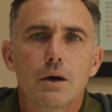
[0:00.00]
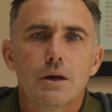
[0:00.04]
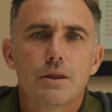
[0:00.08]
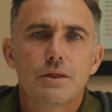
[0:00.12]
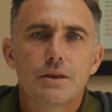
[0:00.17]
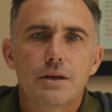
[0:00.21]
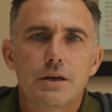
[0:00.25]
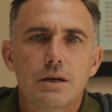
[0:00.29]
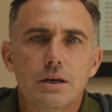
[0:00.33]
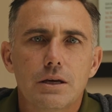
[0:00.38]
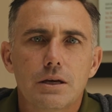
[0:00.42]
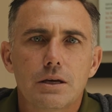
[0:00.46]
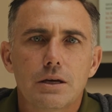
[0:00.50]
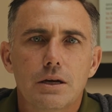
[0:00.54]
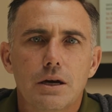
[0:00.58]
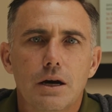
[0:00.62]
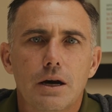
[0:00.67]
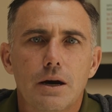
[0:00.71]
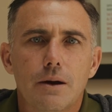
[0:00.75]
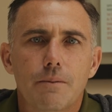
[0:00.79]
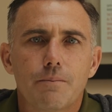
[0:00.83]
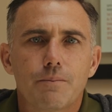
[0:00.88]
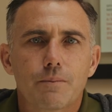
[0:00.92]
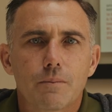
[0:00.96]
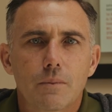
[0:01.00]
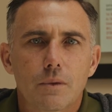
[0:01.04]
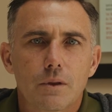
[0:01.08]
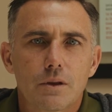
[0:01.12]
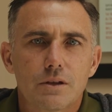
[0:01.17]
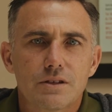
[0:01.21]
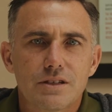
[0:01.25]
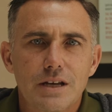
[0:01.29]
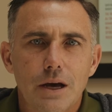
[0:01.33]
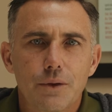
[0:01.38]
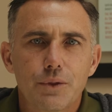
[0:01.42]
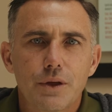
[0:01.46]
The
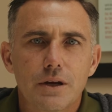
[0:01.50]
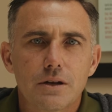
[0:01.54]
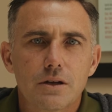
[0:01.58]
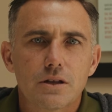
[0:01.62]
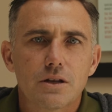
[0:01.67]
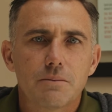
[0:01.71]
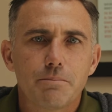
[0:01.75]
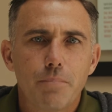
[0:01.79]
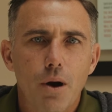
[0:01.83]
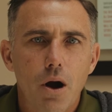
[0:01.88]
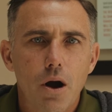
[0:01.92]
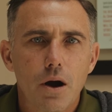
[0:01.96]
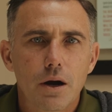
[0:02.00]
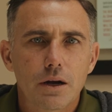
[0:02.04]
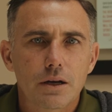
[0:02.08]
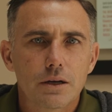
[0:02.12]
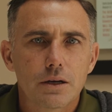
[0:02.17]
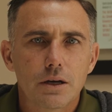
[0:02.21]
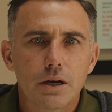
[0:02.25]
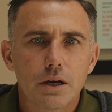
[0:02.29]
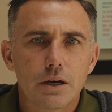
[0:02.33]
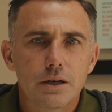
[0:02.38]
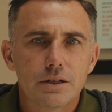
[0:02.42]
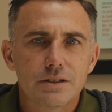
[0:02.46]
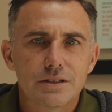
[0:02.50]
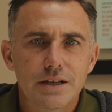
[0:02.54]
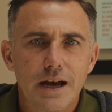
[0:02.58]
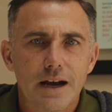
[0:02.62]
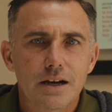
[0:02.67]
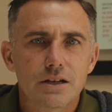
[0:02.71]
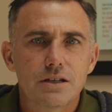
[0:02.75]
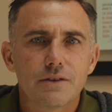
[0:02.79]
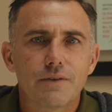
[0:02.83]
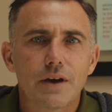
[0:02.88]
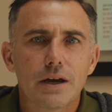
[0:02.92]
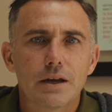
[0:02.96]
south end of the park is
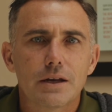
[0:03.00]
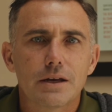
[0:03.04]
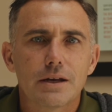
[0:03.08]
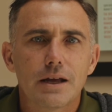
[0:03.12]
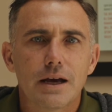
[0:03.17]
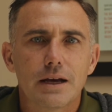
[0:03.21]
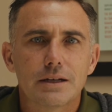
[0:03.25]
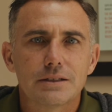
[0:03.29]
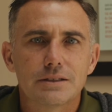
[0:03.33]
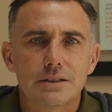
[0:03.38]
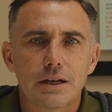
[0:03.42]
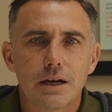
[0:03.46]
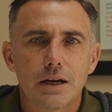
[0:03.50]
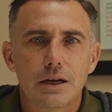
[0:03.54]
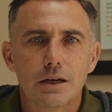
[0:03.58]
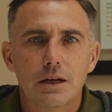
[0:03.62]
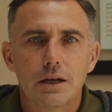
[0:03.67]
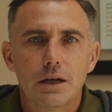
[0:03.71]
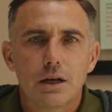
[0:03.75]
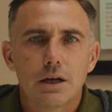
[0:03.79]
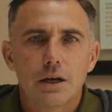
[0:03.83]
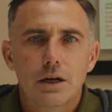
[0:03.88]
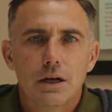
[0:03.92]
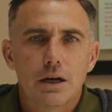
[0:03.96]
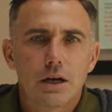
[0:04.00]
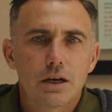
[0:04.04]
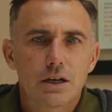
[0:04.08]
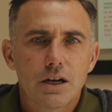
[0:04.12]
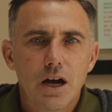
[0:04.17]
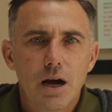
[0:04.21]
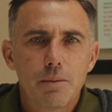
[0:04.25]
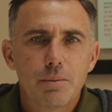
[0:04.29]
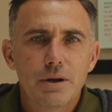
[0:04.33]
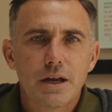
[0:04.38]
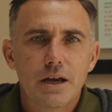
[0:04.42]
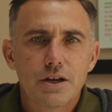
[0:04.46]
activated as a
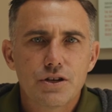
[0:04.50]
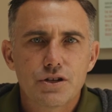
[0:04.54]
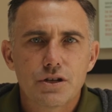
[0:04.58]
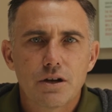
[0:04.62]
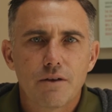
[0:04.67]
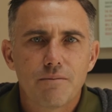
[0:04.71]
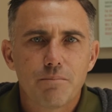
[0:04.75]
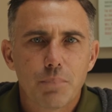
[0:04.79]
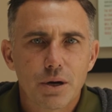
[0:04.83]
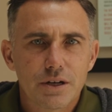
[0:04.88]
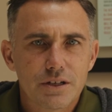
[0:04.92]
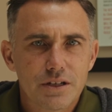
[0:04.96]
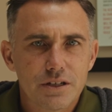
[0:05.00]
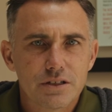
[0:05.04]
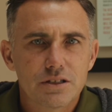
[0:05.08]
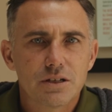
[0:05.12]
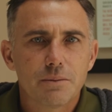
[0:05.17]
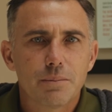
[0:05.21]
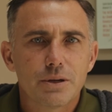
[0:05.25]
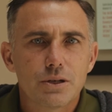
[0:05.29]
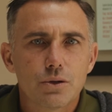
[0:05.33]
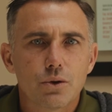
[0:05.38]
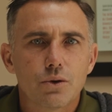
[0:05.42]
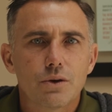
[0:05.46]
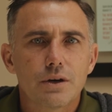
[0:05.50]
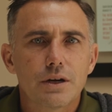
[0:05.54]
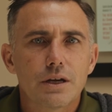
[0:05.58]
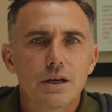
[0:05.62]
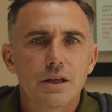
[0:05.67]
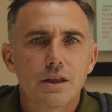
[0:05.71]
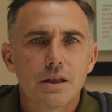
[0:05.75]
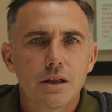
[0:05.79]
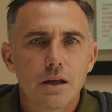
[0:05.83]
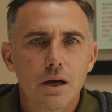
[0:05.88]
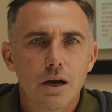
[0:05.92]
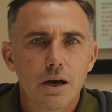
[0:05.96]
combination of
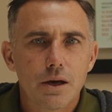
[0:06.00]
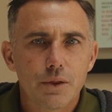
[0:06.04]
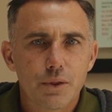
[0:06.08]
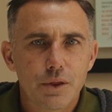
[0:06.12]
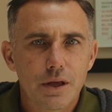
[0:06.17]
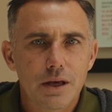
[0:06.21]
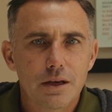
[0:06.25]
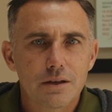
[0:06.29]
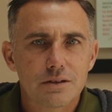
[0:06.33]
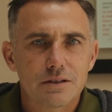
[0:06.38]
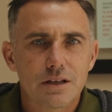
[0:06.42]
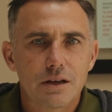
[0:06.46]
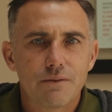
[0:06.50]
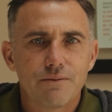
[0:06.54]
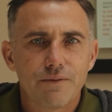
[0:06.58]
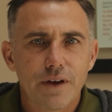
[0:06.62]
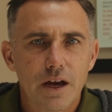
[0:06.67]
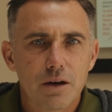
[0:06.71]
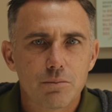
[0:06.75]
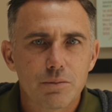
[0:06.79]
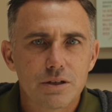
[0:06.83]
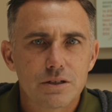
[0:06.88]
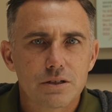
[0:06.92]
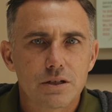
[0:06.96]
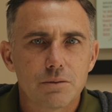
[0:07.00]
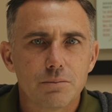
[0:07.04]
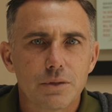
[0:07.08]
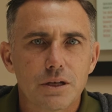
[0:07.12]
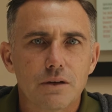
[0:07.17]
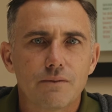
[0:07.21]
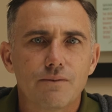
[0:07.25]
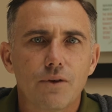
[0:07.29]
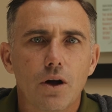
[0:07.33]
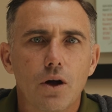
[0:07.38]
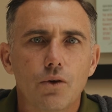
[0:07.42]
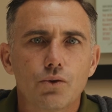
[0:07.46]
participatory things that families can be
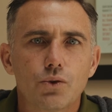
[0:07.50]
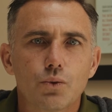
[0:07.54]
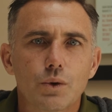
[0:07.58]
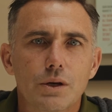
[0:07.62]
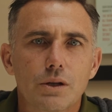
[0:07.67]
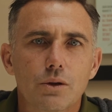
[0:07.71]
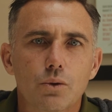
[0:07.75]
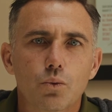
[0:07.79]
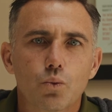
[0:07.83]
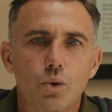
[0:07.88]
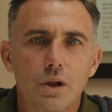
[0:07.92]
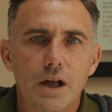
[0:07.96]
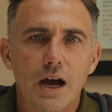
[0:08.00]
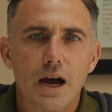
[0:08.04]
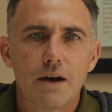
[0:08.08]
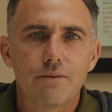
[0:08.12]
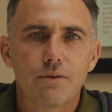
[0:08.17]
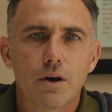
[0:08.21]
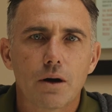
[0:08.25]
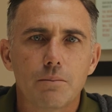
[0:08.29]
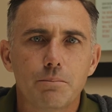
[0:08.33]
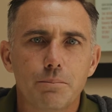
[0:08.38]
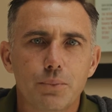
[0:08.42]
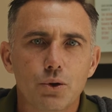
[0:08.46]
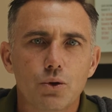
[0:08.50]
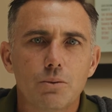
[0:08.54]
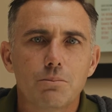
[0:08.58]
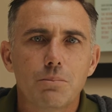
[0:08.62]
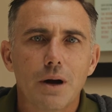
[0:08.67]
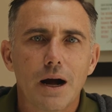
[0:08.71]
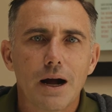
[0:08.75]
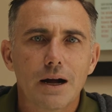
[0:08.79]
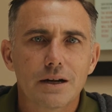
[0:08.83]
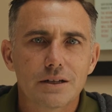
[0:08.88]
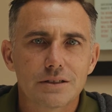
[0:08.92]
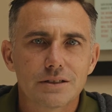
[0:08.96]
involved with. We'll have our
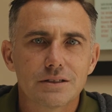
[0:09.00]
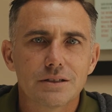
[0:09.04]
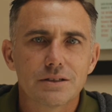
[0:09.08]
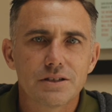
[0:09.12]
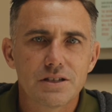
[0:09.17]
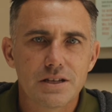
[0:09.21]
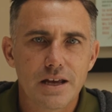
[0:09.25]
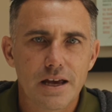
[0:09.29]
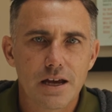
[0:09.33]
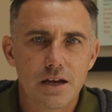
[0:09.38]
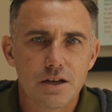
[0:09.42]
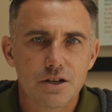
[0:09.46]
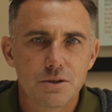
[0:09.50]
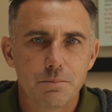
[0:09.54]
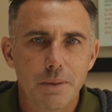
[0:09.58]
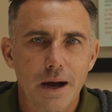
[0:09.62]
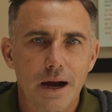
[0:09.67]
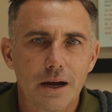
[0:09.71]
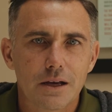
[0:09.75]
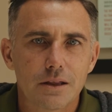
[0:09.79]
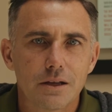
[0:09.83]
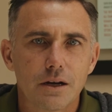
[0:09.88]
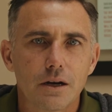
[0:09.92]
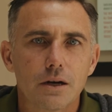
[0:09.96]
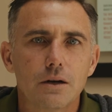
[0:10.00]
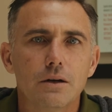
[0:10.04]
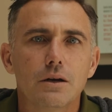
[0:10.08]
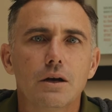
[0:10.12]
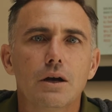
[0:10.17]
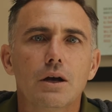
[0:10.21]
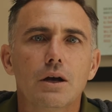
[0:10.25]
boombox stage back there.